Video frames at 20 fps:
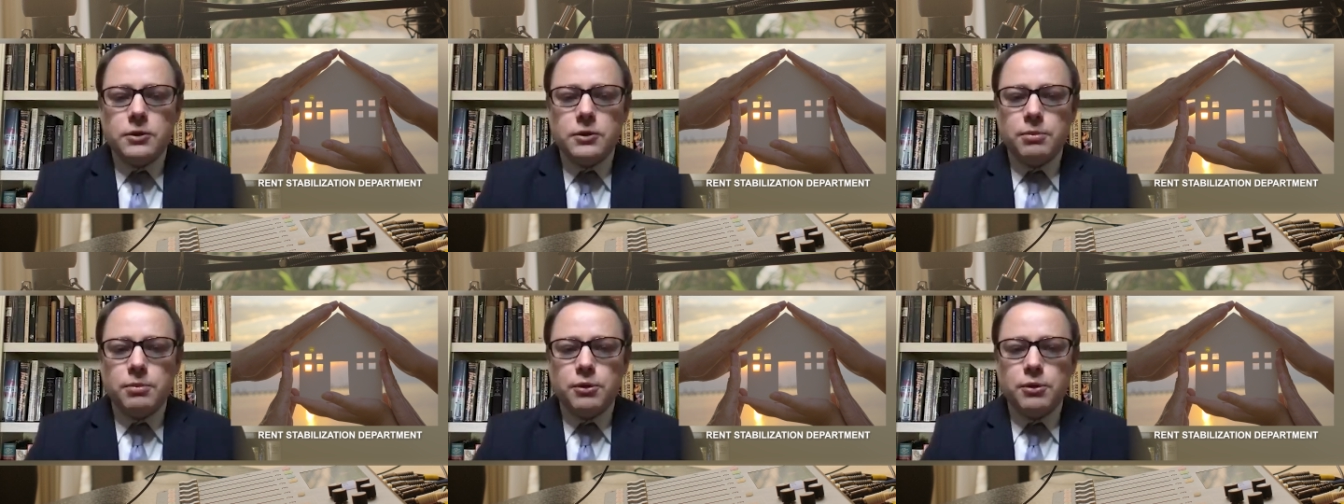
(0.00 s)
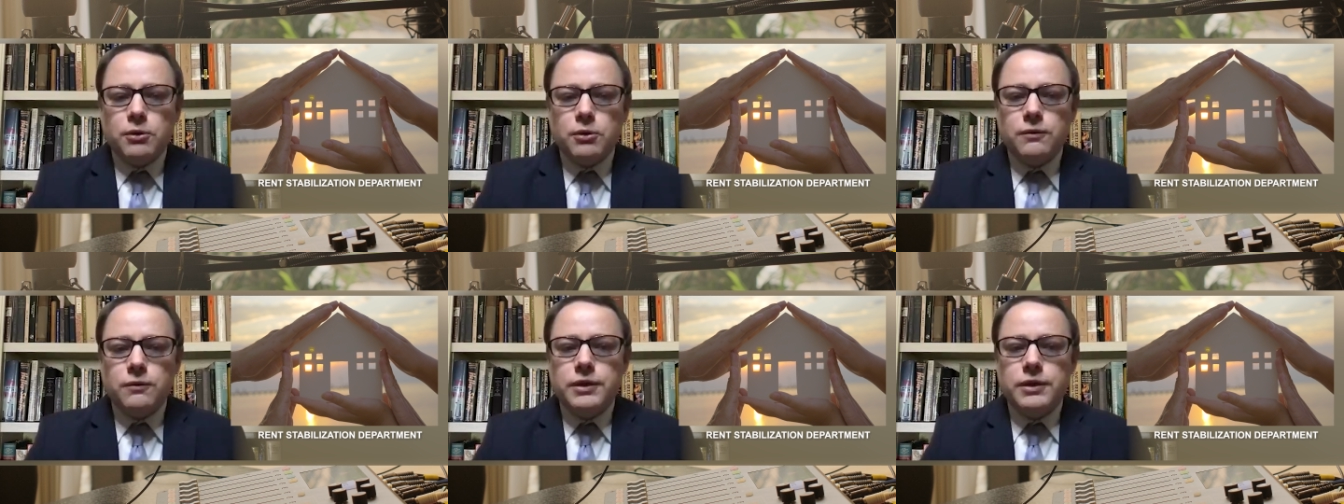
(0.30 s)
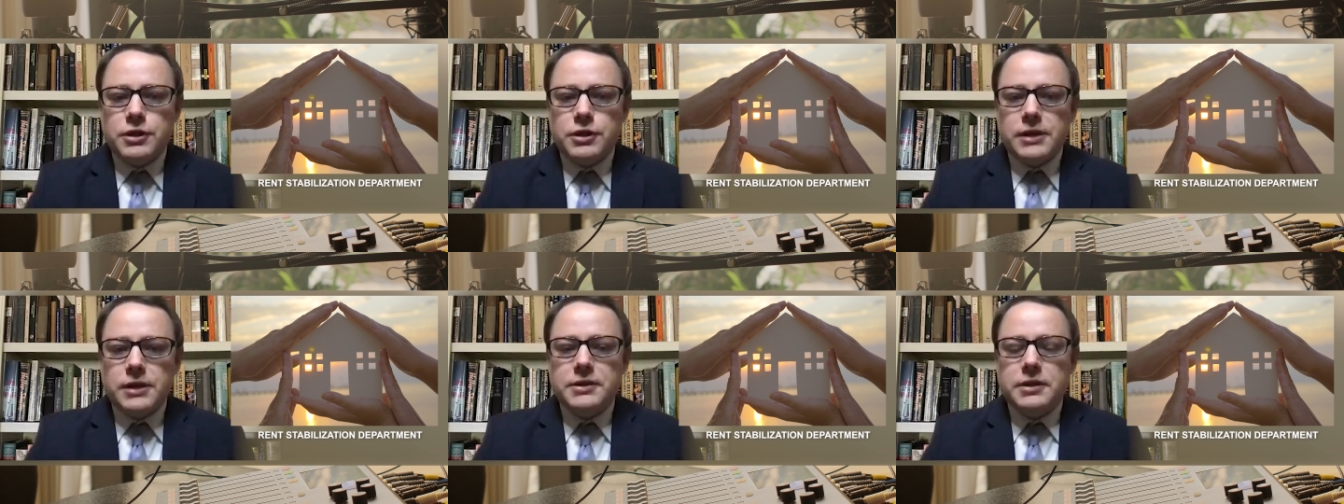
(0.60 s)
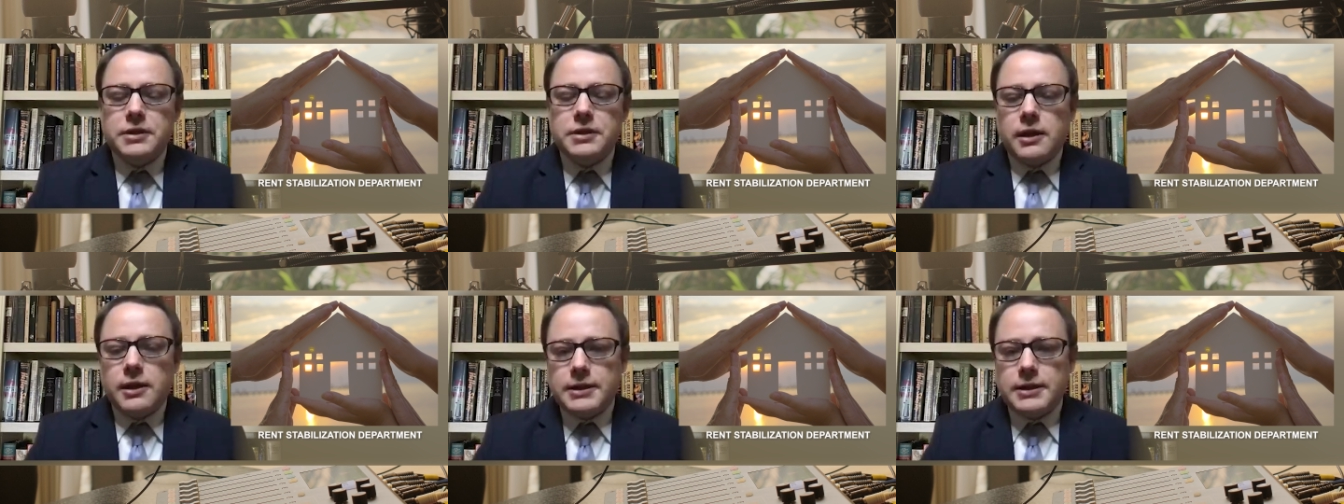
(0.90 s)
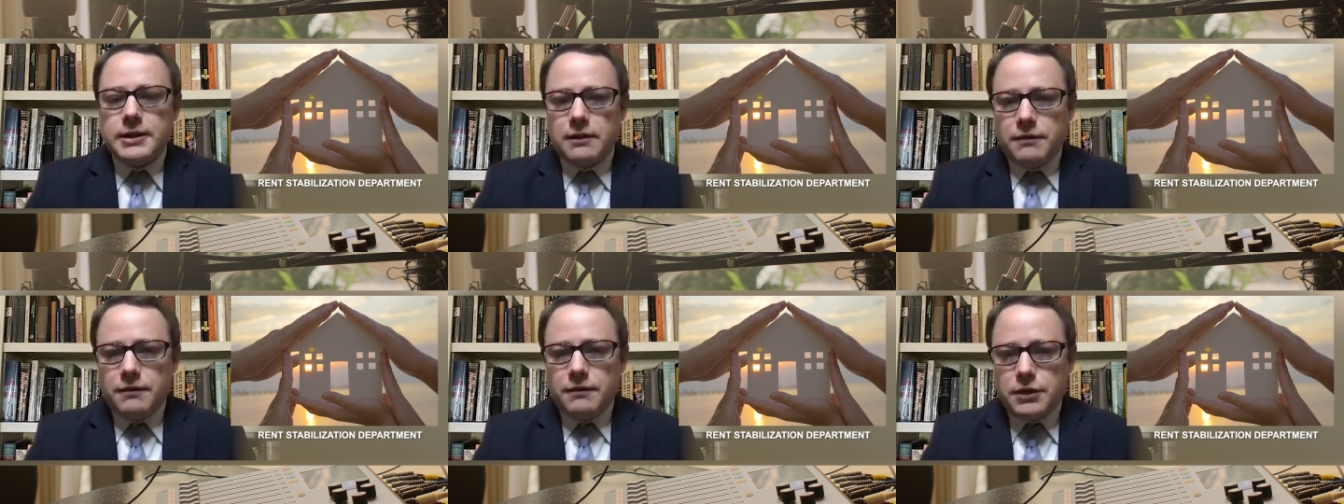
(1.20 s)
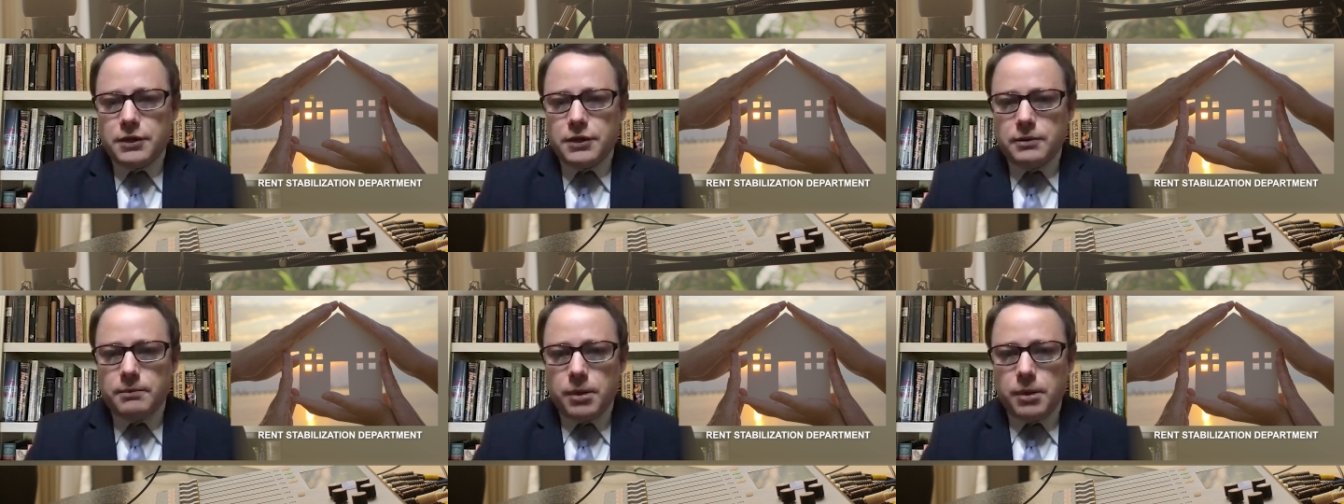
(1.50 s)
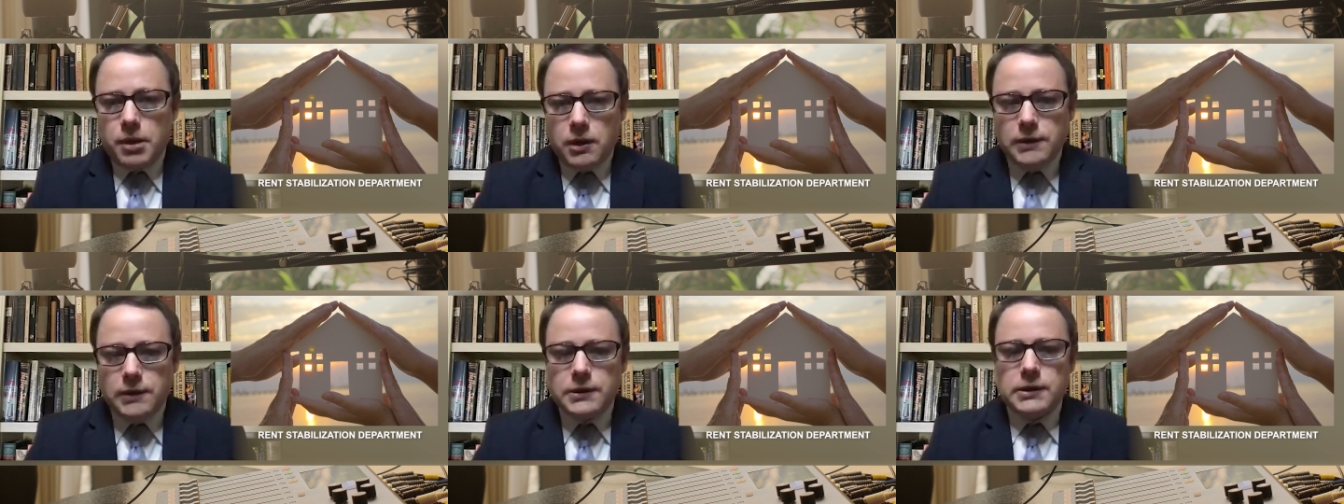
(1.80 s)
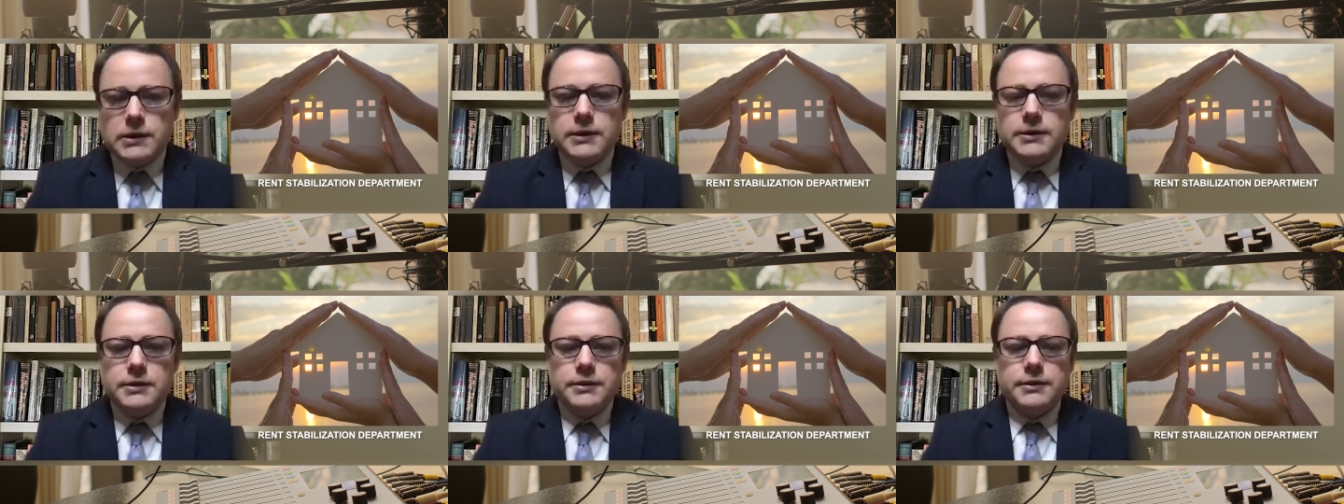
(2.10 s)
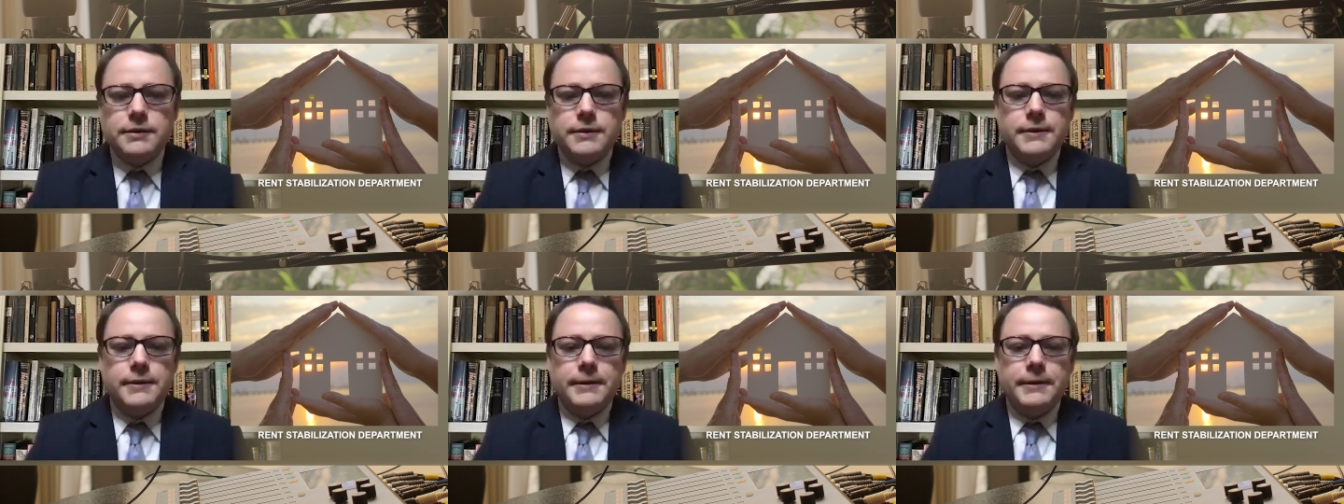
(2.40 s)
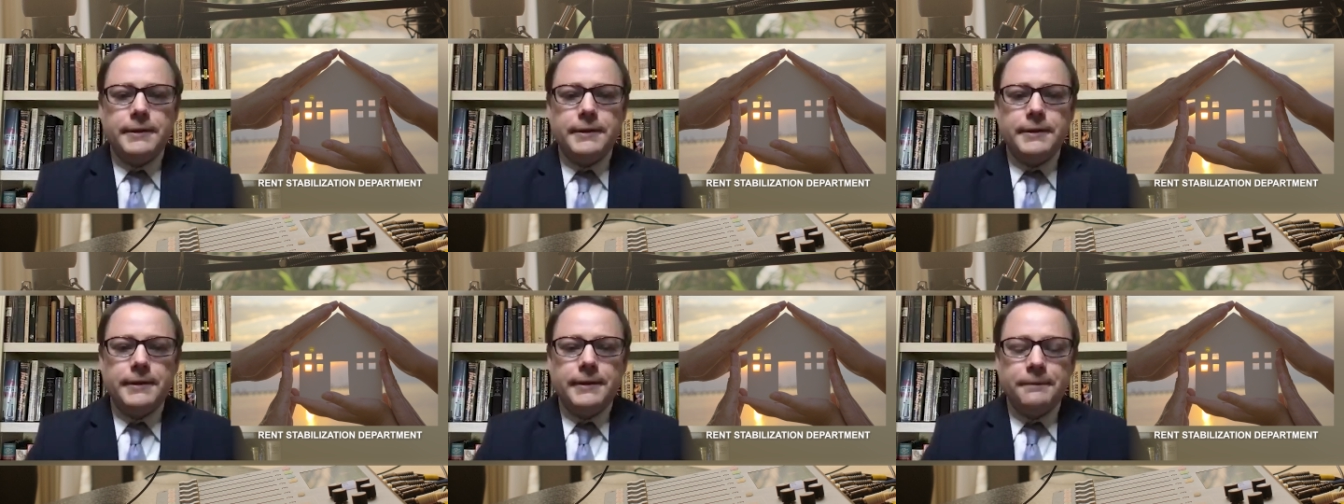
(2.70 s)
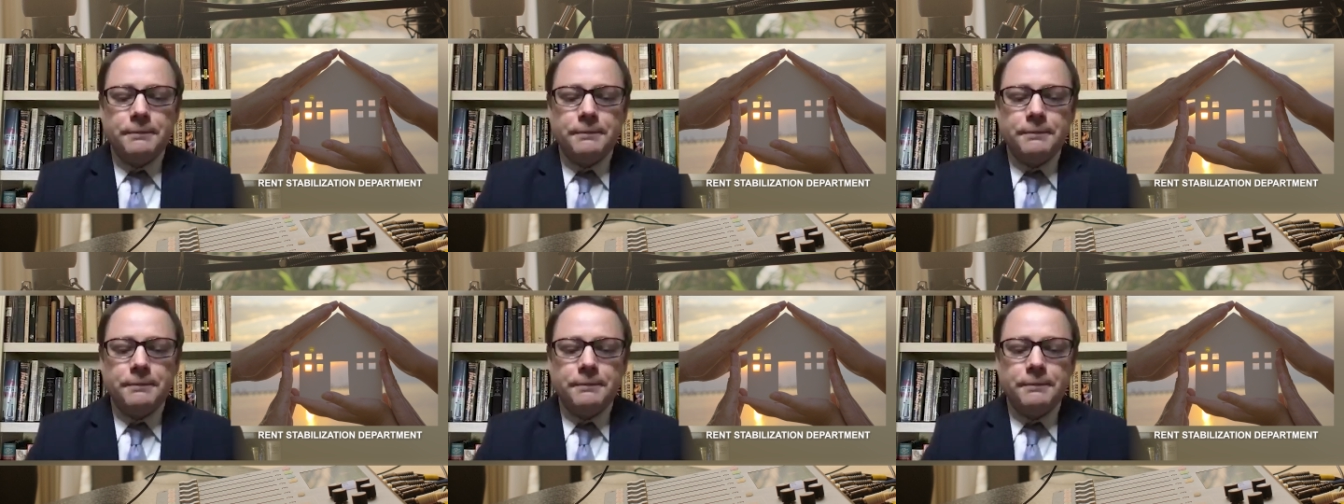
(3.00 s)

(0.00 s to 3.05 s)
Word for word: The board also approved just cause eviction policies.